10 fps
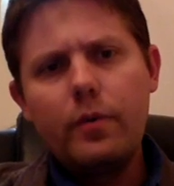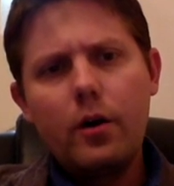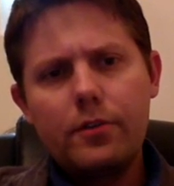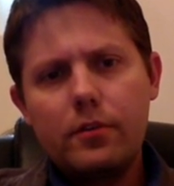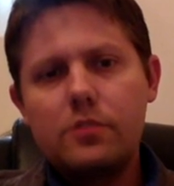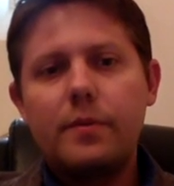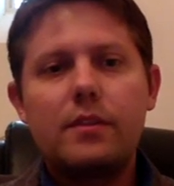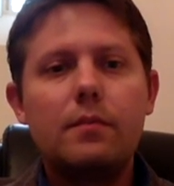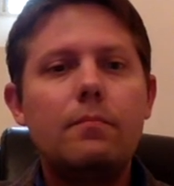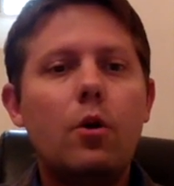both of those,
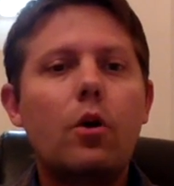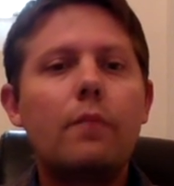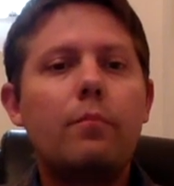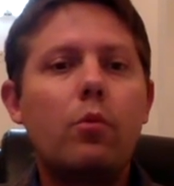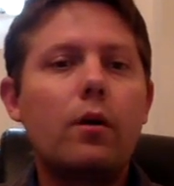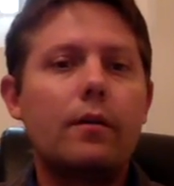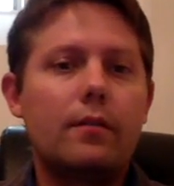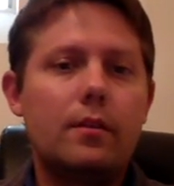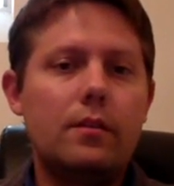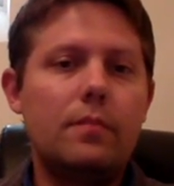but the more
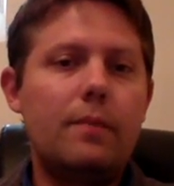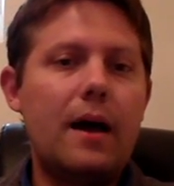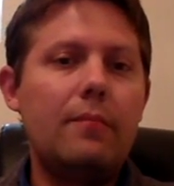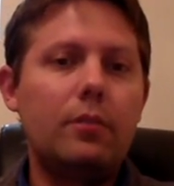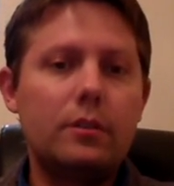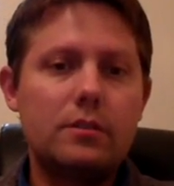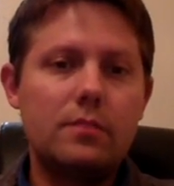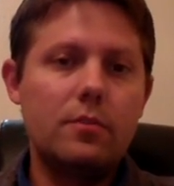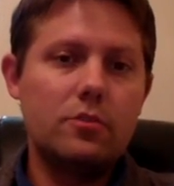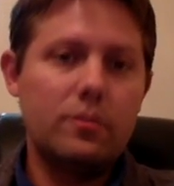important, the Bible is the
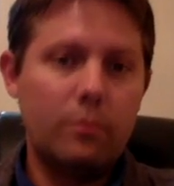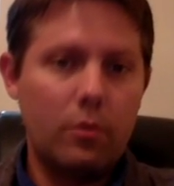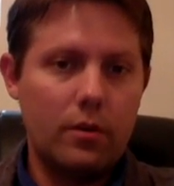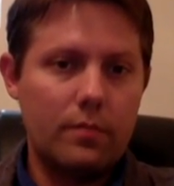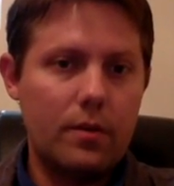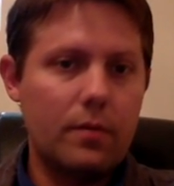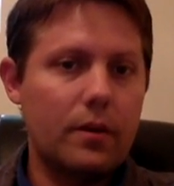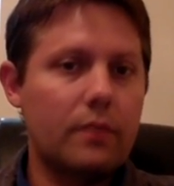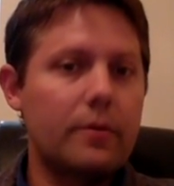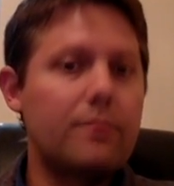most important part. We're
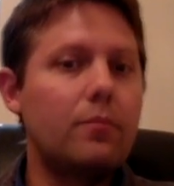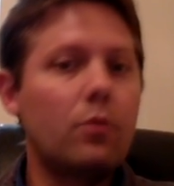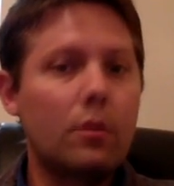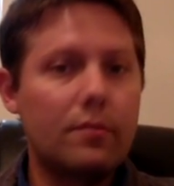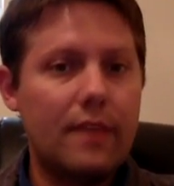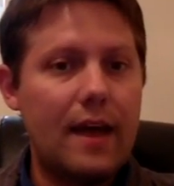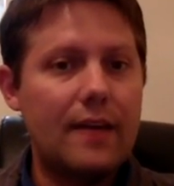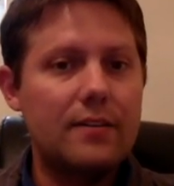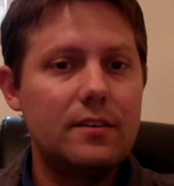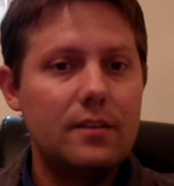going to read more of
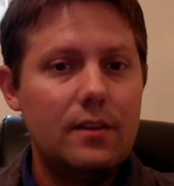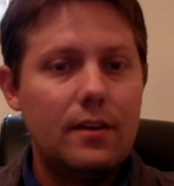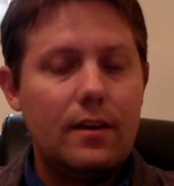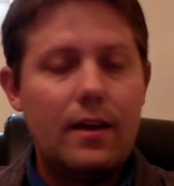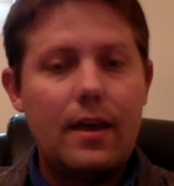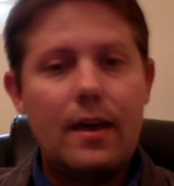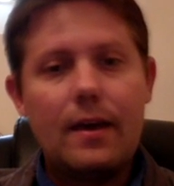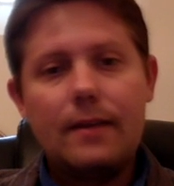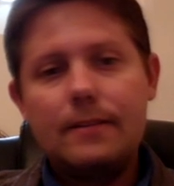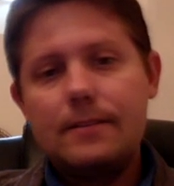that.
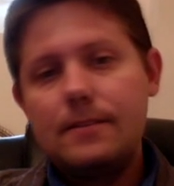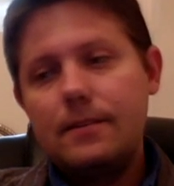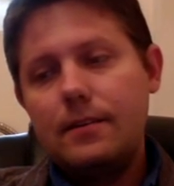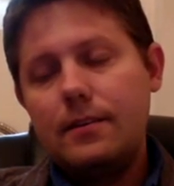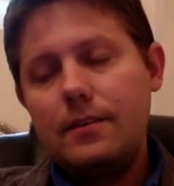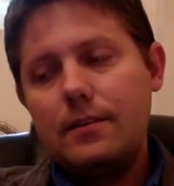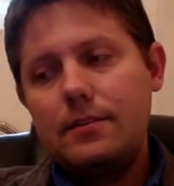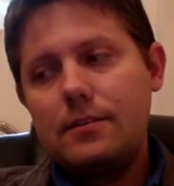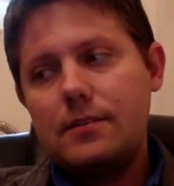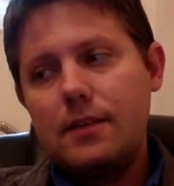And
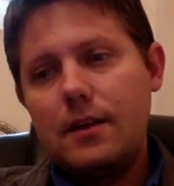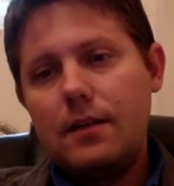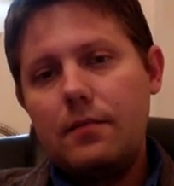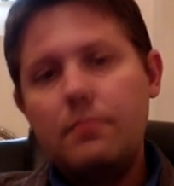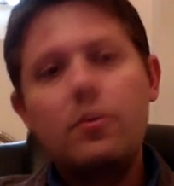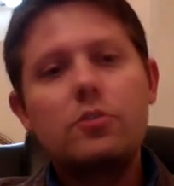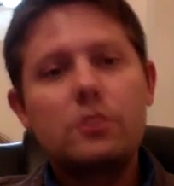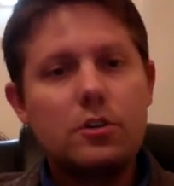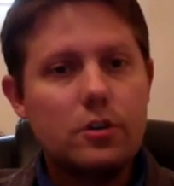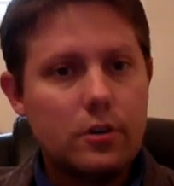it's
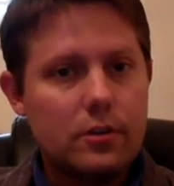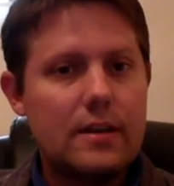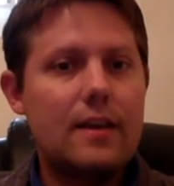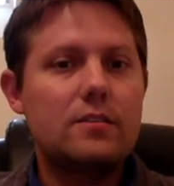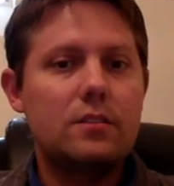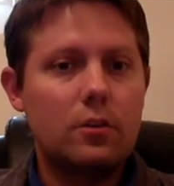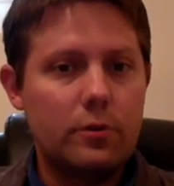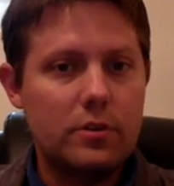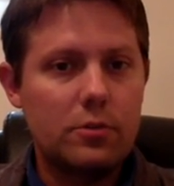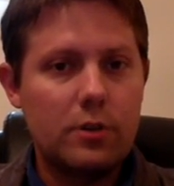most of your test and
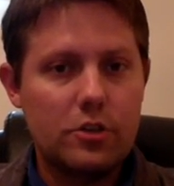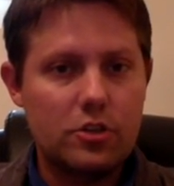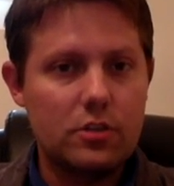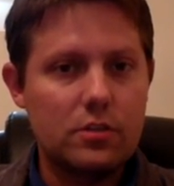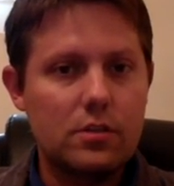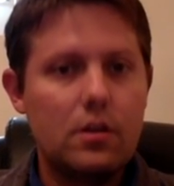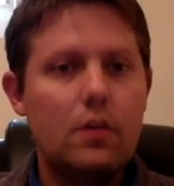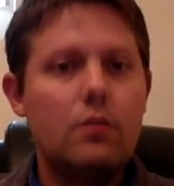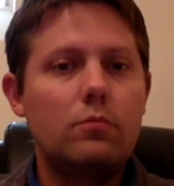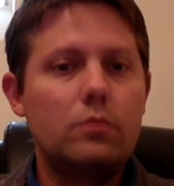quiz questions
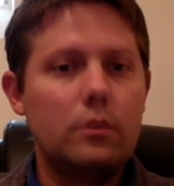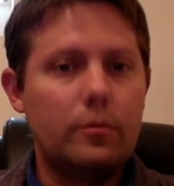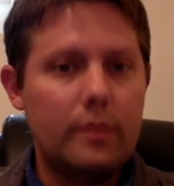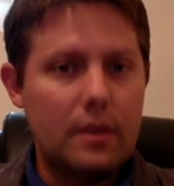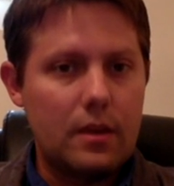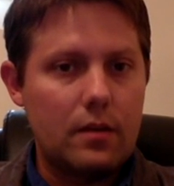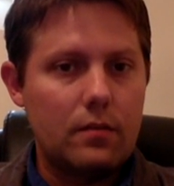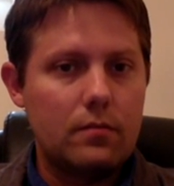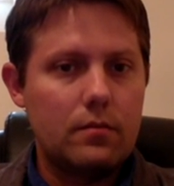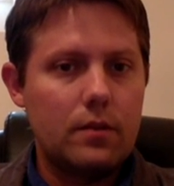will
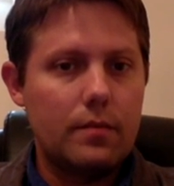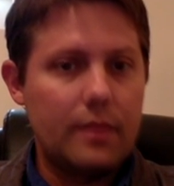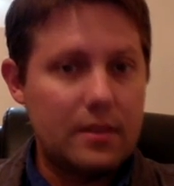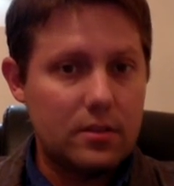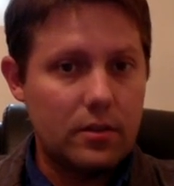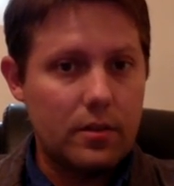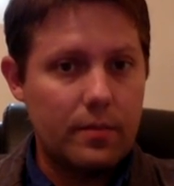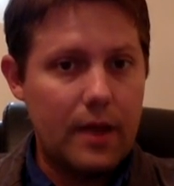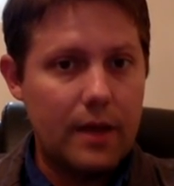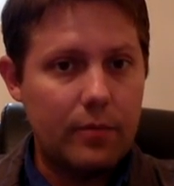be based on the
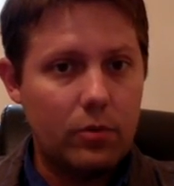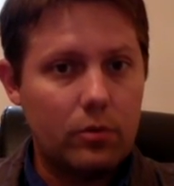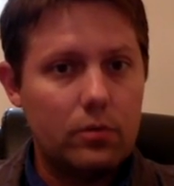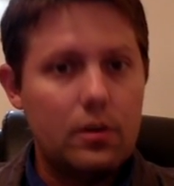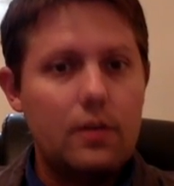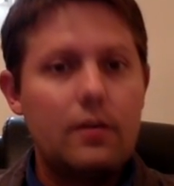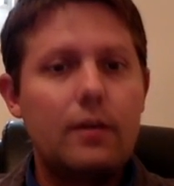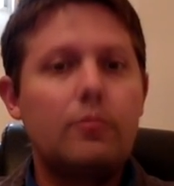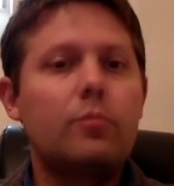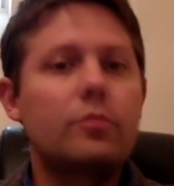Bible,
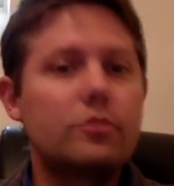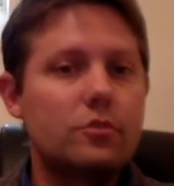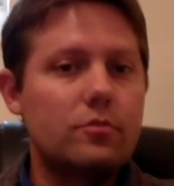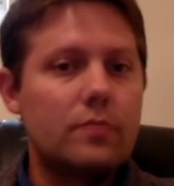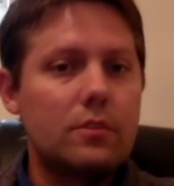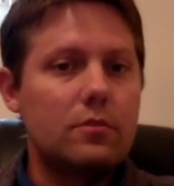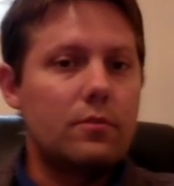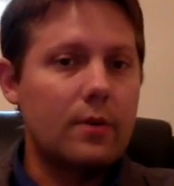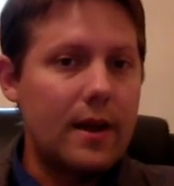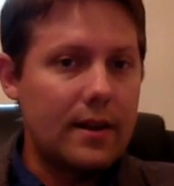and we'll presume that you
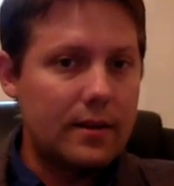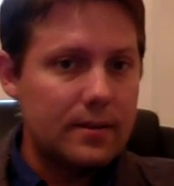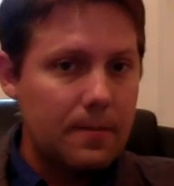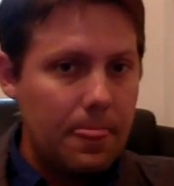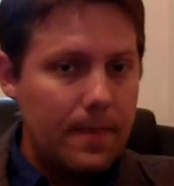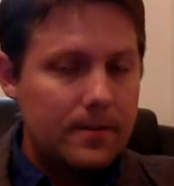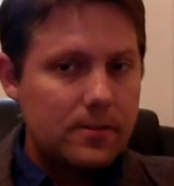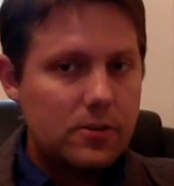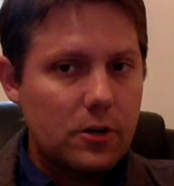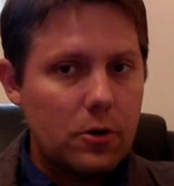have read it.
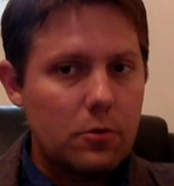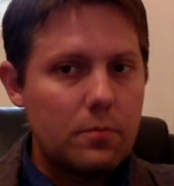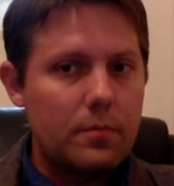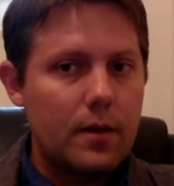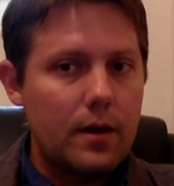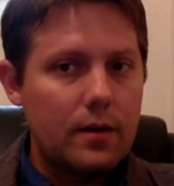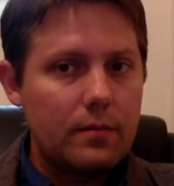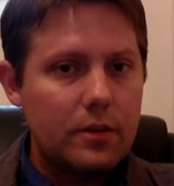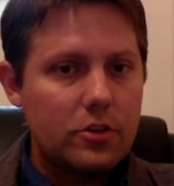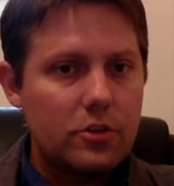So
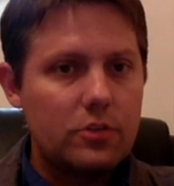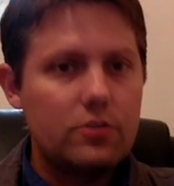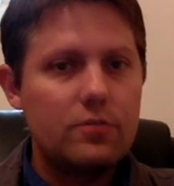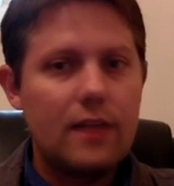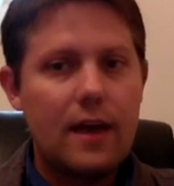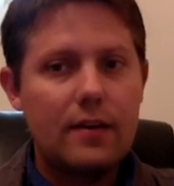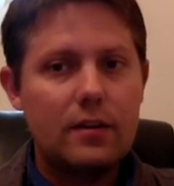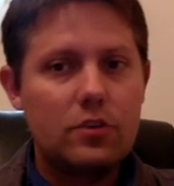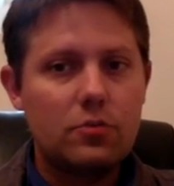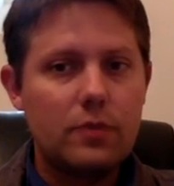make sure you do that
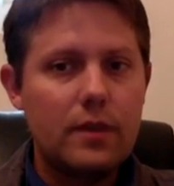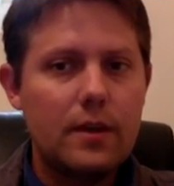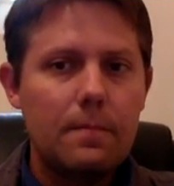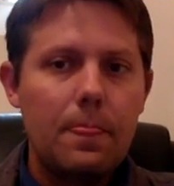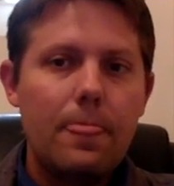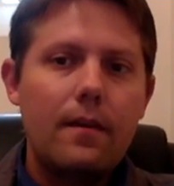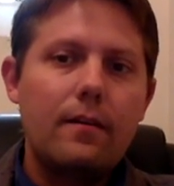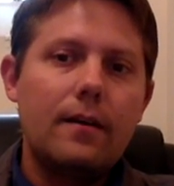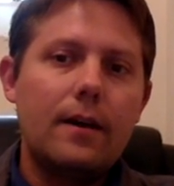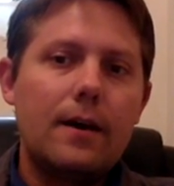each week.
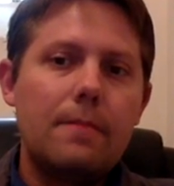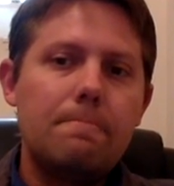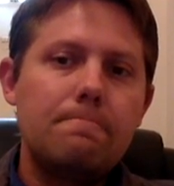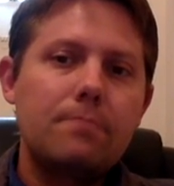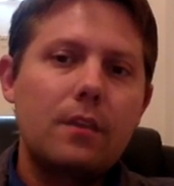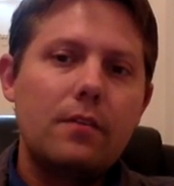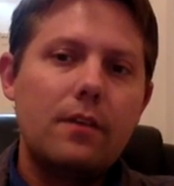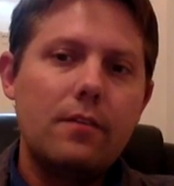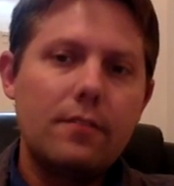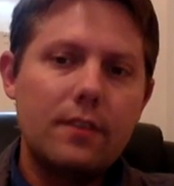
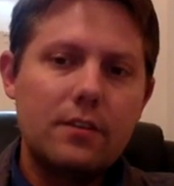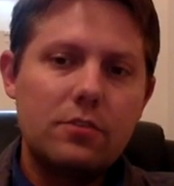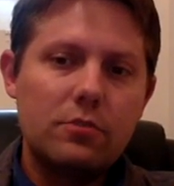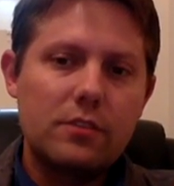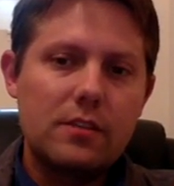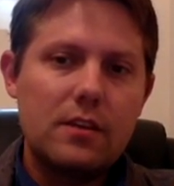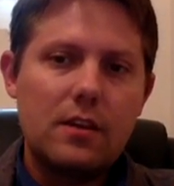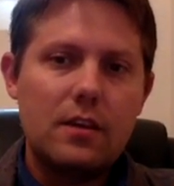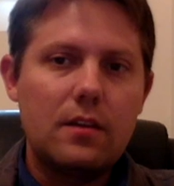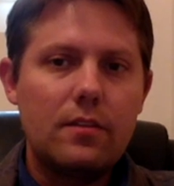The other things you'll
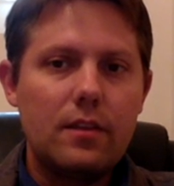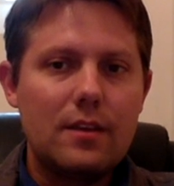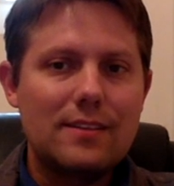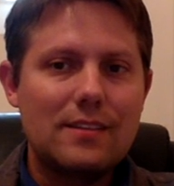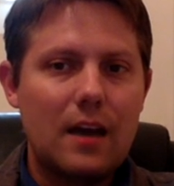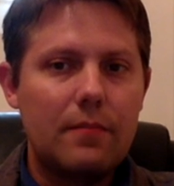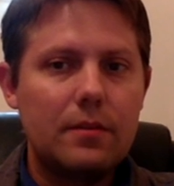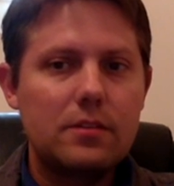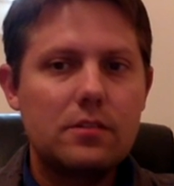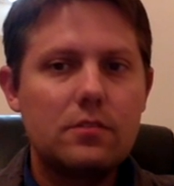see in the
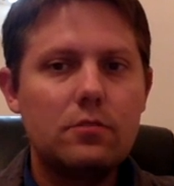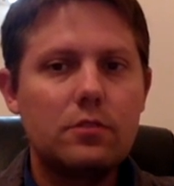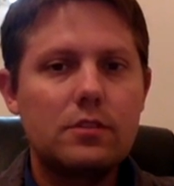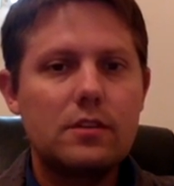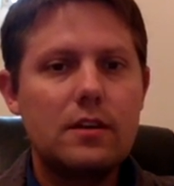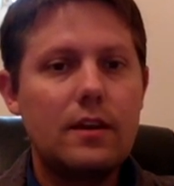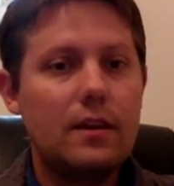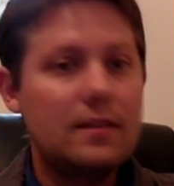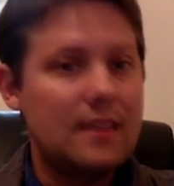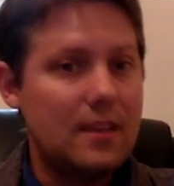assignments, you'll see
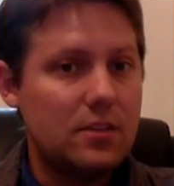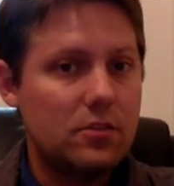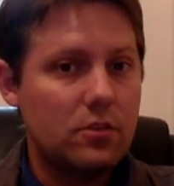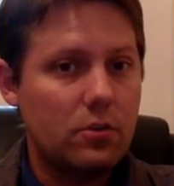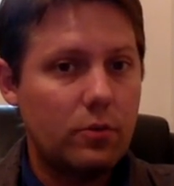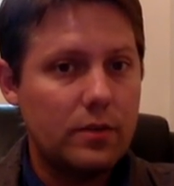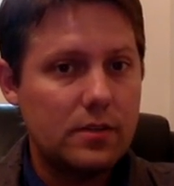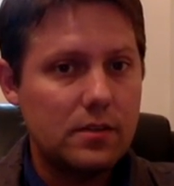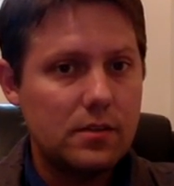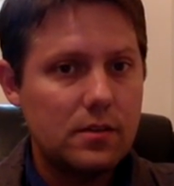any tests or
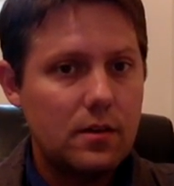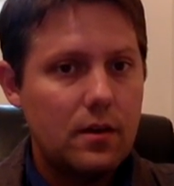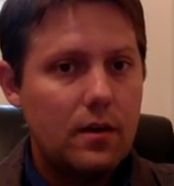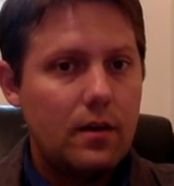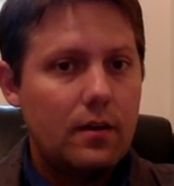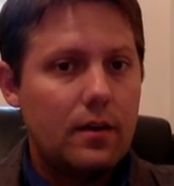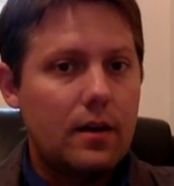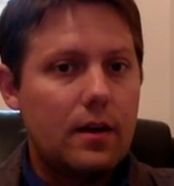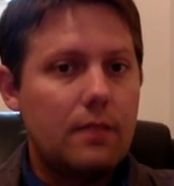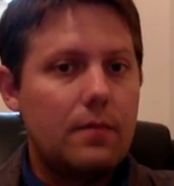quizzes.
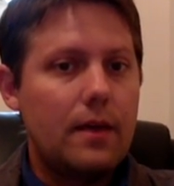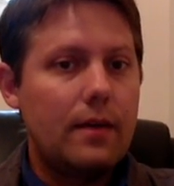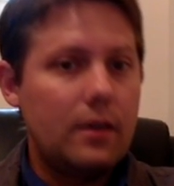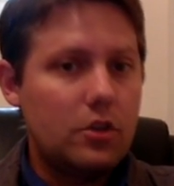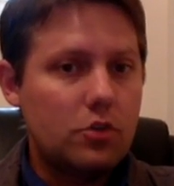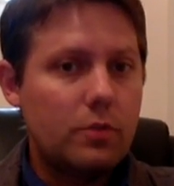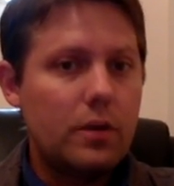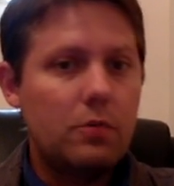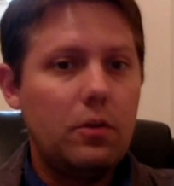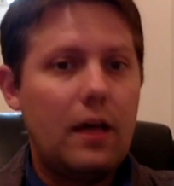Each
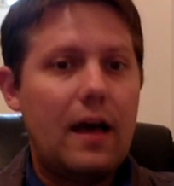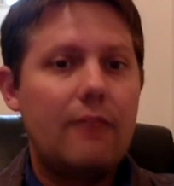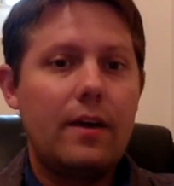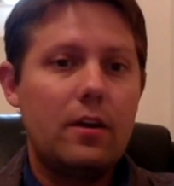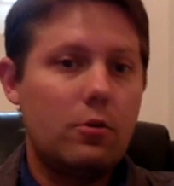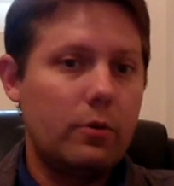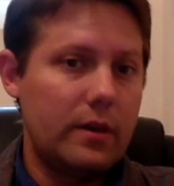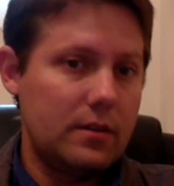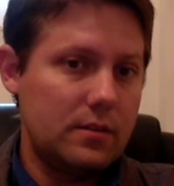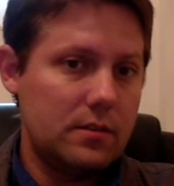week we'll have a
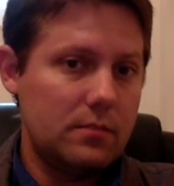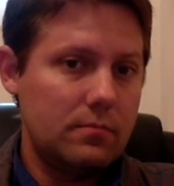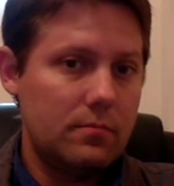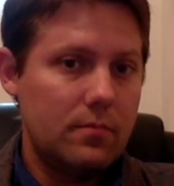quiz.